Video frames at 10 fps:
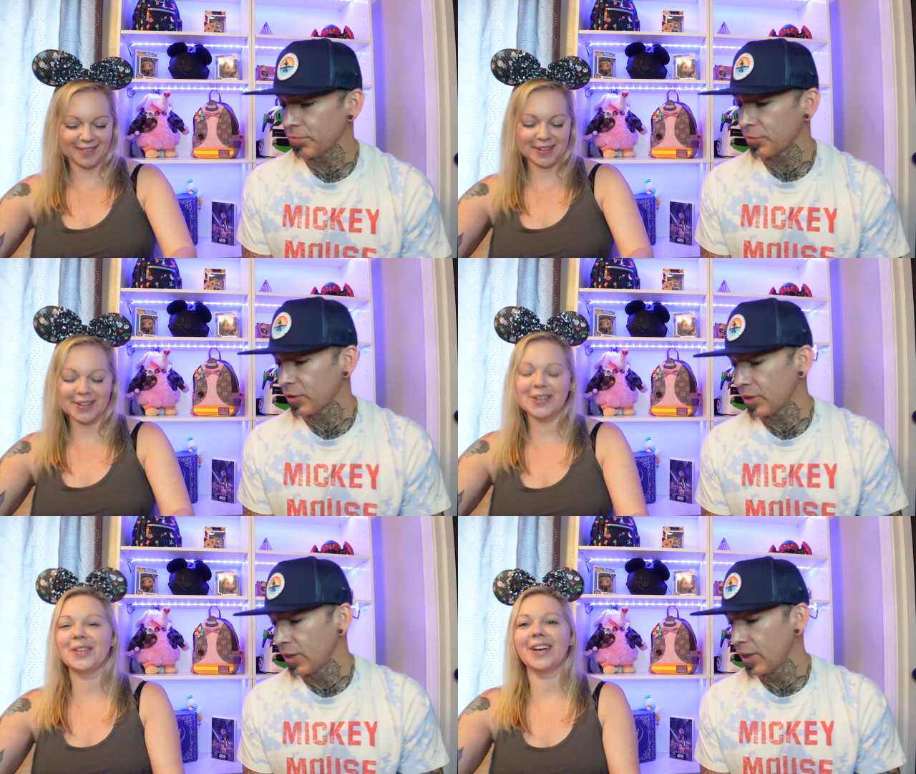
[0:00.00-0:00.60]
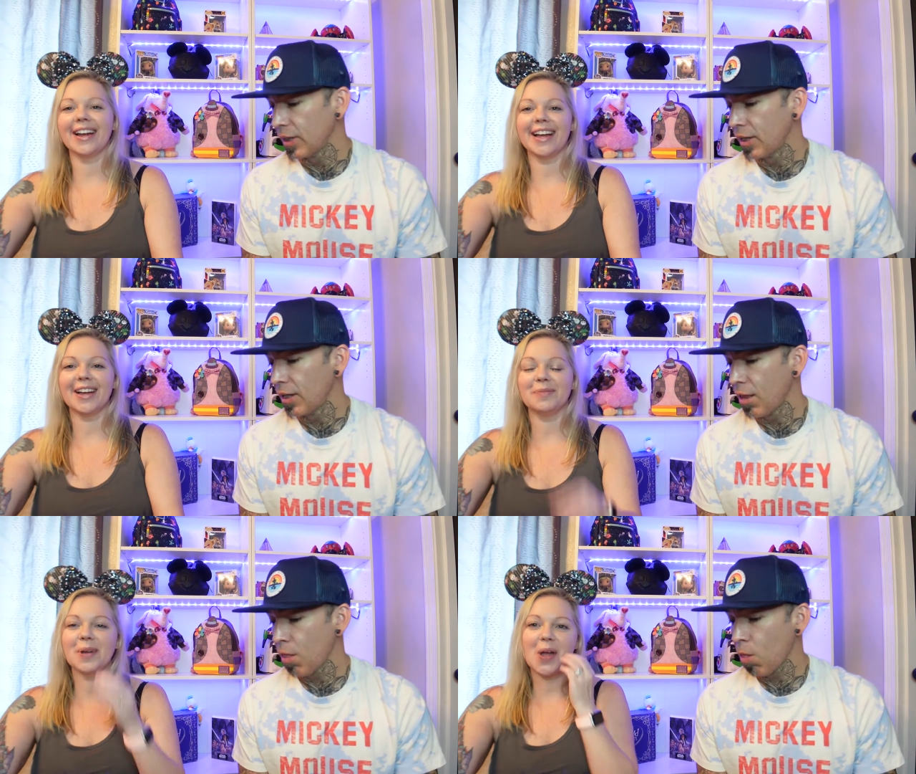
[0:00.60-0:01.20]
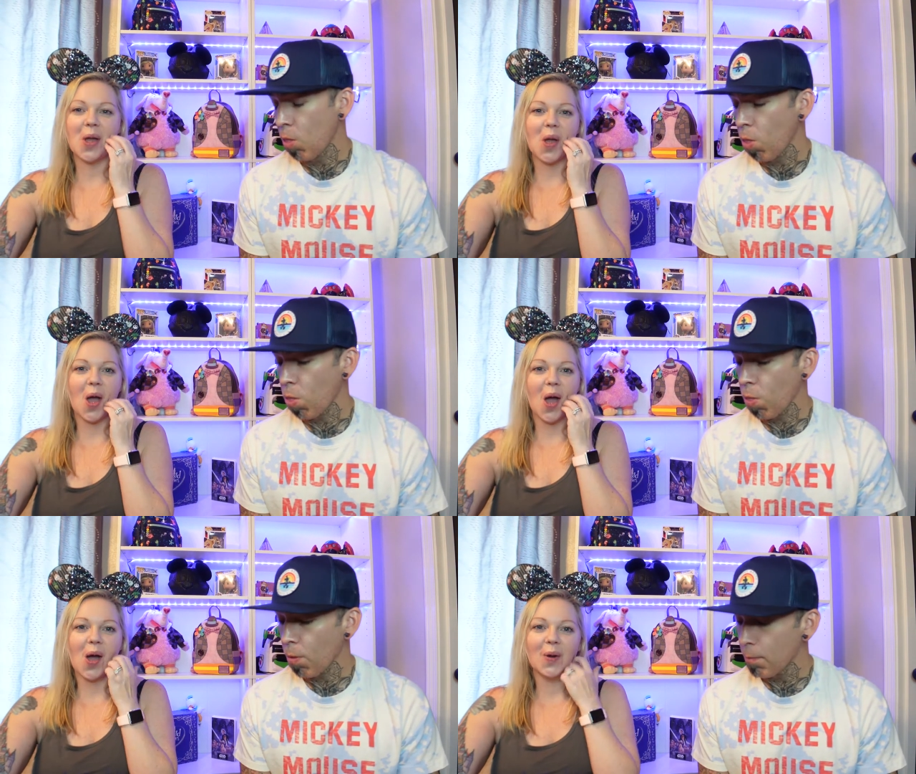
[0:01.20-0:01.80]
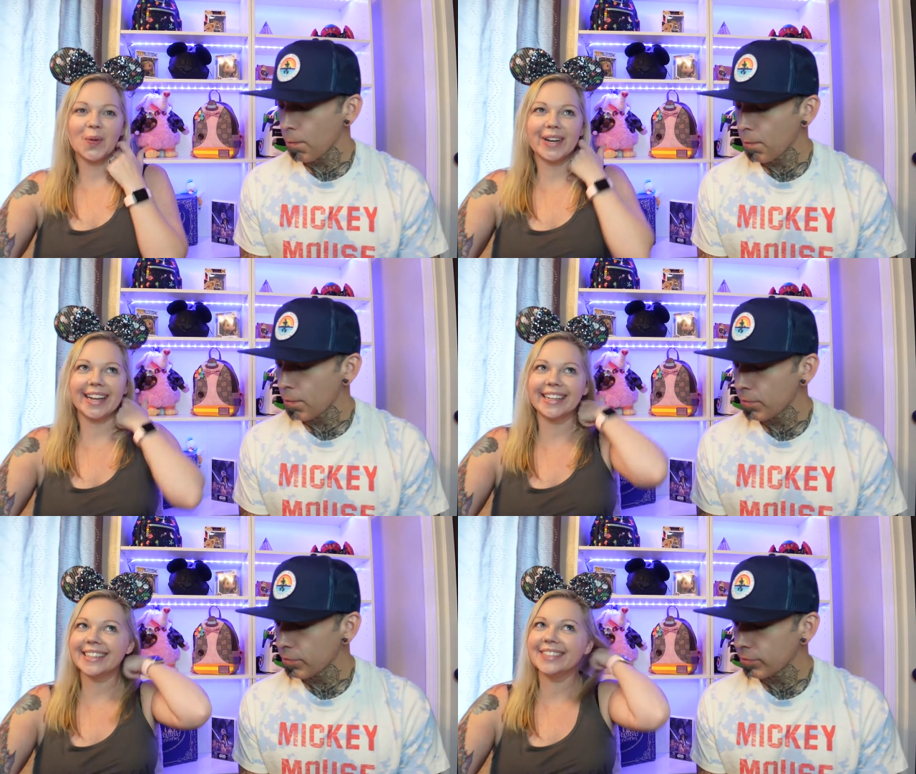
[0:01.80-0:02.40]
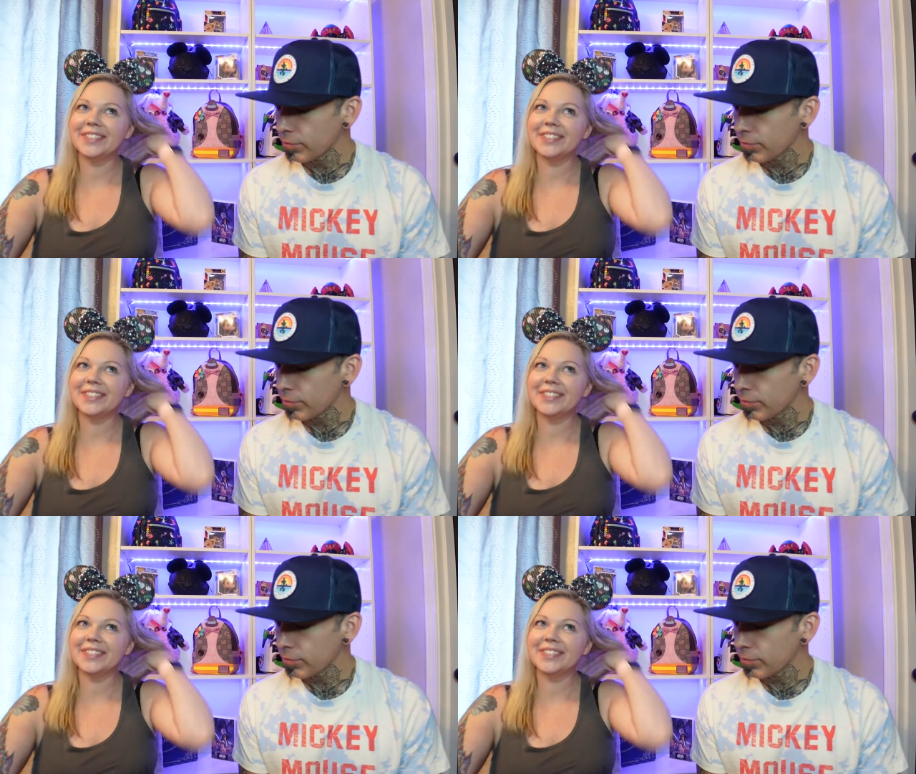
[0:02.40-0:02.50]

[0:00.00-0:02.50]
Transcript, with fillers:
Speaker 1: I'm going to grab what I can